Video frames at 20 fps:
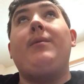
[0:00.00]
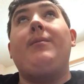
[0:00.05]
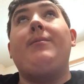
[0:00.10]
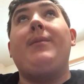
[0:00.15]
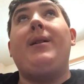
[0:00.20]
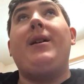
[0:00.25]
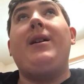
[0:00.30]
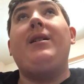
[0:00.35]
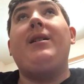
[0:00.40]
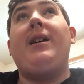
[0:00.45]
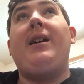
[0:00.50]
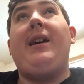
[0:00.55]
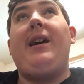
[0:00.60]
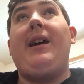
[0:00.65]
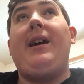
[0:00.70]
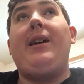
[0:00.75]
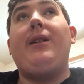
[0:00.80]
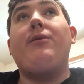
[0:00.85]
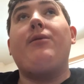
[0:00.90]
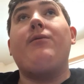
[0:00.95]
be mad,
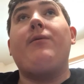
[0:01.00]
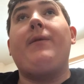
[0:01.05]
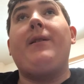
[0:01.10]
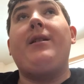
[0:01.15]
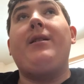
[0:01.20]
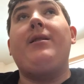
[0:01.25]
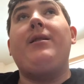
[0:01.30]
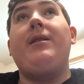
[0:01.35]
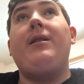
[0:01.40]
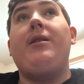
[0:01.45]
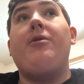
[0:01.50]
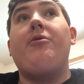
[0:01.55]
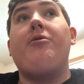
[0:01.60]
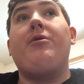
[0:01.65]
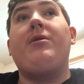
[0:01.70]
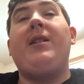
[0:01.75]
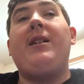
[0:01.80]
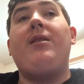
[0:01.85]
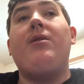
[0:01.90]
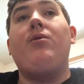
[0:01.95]
aggravated,
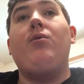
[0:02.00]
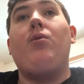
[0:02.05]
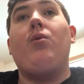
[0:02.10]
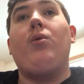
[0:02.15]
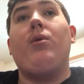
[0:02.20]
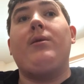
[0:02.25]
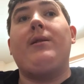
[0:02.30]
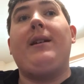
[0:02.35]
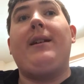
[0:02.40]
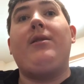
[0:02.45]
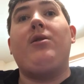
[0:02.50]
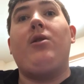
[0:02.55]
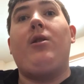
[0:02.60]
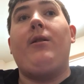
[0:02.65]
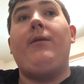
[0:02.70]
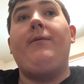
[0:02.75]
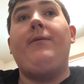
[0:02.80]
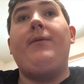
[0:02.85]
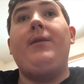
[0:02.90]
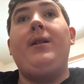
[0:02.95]
irritated, or ticked
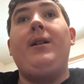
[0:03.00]
off.